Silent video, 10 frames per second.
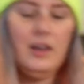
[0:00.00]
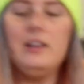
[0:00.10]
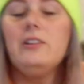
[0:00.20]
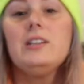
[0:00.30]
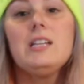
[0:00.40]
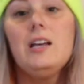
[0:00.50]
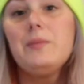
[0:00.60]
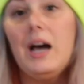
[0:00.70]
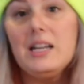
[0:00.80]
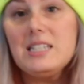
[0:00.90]
And you can tell I'm
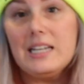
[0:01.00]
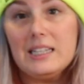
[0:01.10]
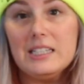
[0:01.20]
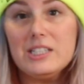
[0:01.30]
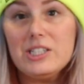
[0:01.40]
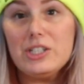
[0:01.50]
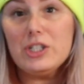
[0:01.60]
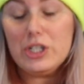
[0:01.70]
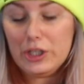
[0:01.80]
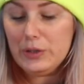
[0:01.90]
not taking this
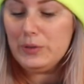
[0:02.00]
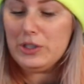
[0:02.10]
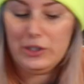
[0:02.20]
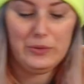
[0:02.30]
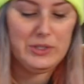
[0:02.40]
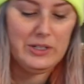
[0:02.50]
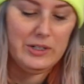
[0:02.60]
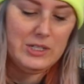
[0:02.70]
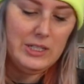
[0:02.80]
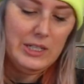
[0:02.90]
too
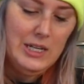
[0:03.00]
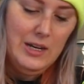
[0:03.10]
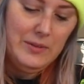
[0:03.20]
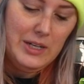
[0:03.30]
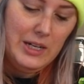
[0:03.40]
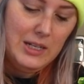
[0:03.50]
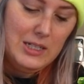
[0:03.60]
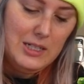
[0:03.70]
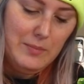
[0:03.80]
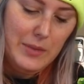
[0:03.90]
seriously. I'm going to
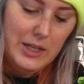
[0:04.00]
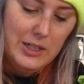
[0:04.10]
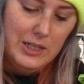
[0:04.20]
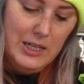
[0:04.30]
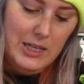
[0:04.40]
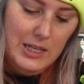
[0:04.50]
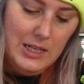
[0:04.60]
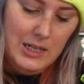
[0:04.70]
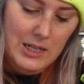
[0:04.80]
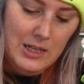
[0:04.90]
dip my cookie in,